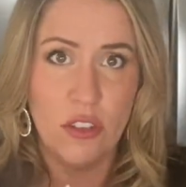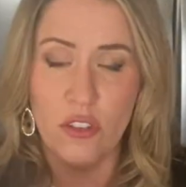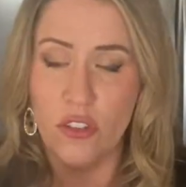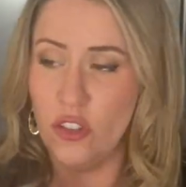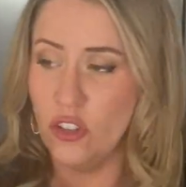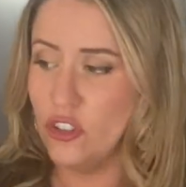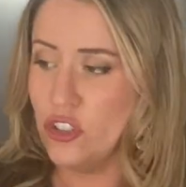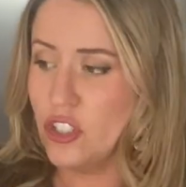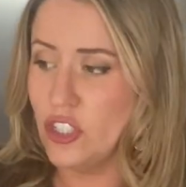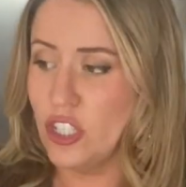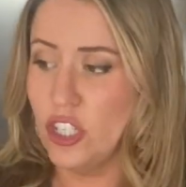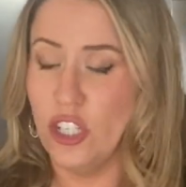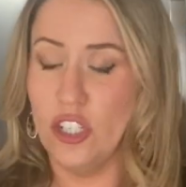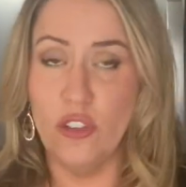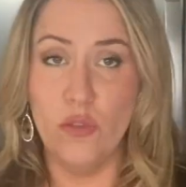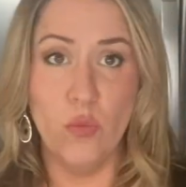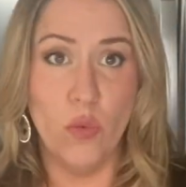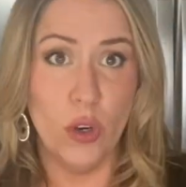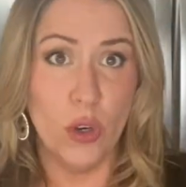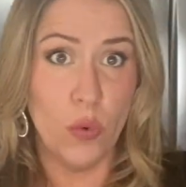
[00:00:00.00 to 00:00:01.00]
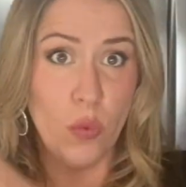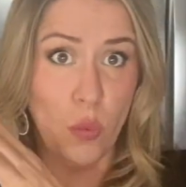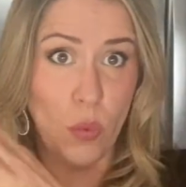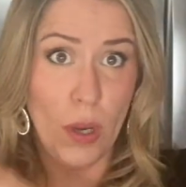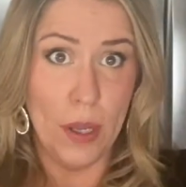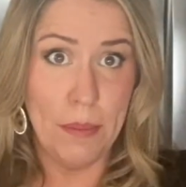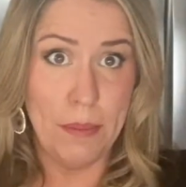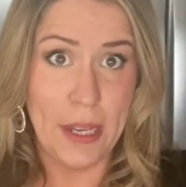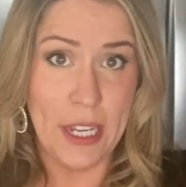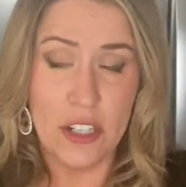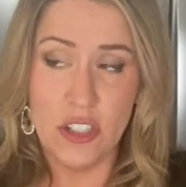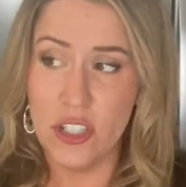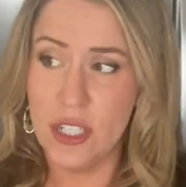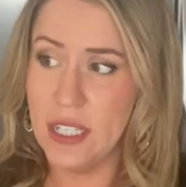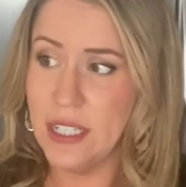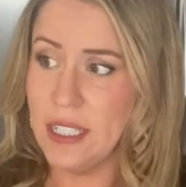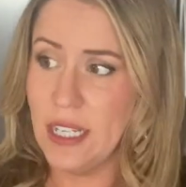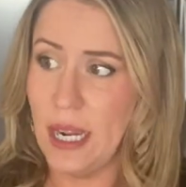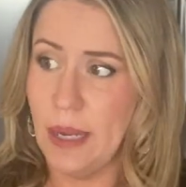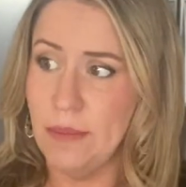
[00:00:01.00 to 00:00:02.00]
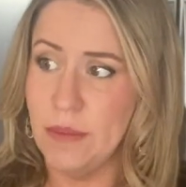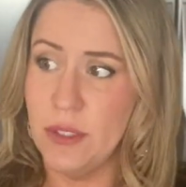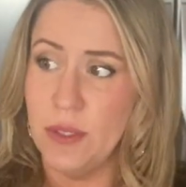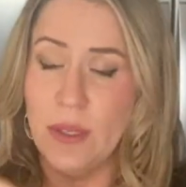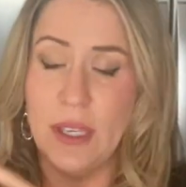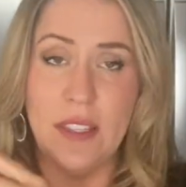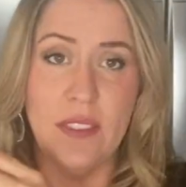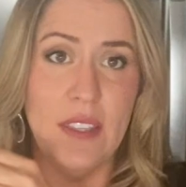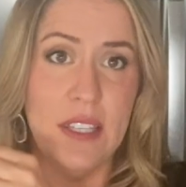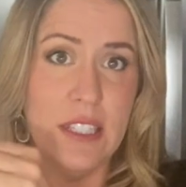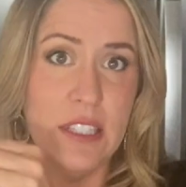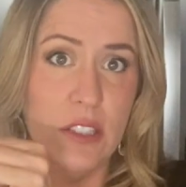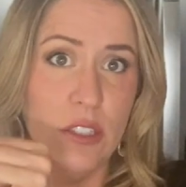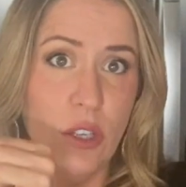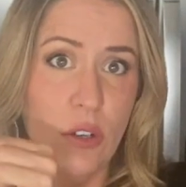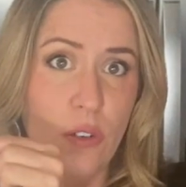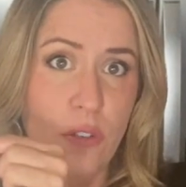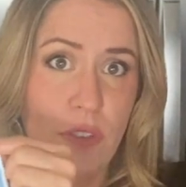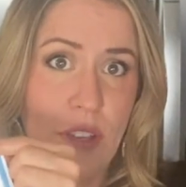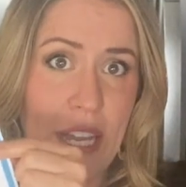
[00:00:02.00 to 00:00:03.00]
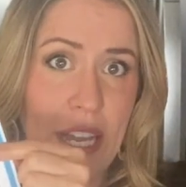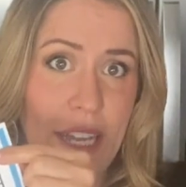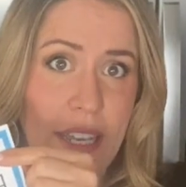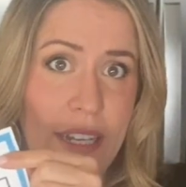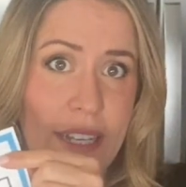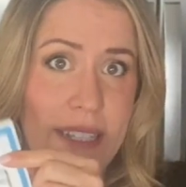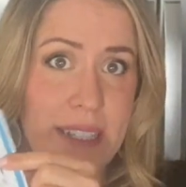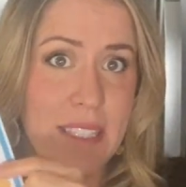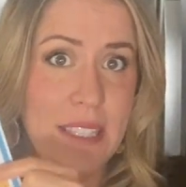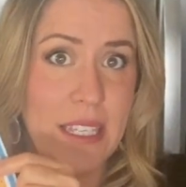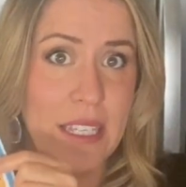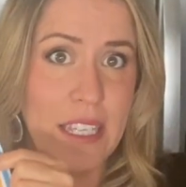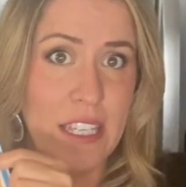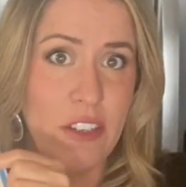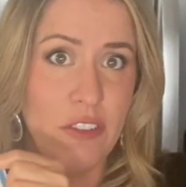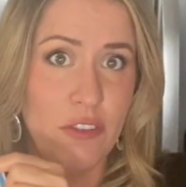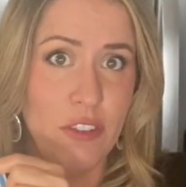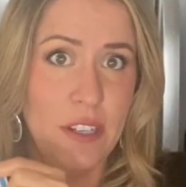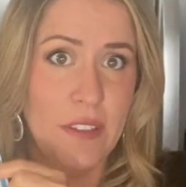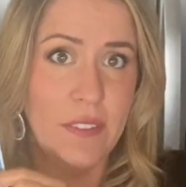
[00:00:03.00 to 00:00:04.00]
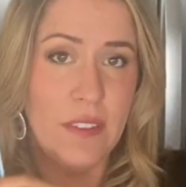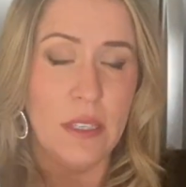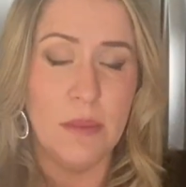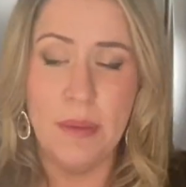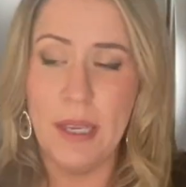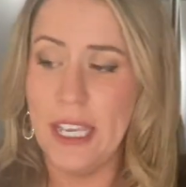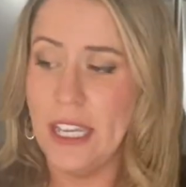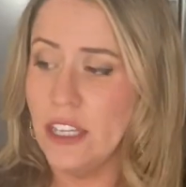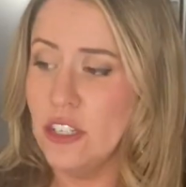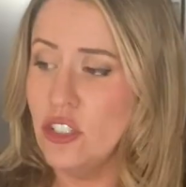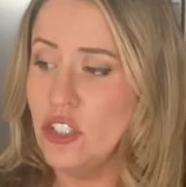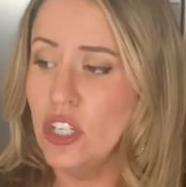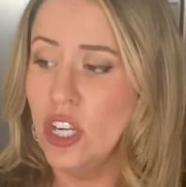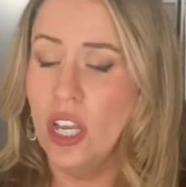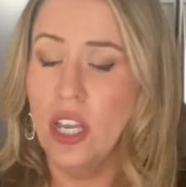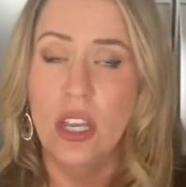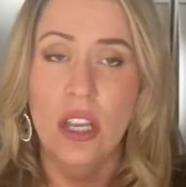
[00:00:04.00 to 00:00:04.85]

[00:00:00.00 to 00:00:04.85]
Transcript: You're just gonna work one page at a time. So like this low fat is the E-friendly page.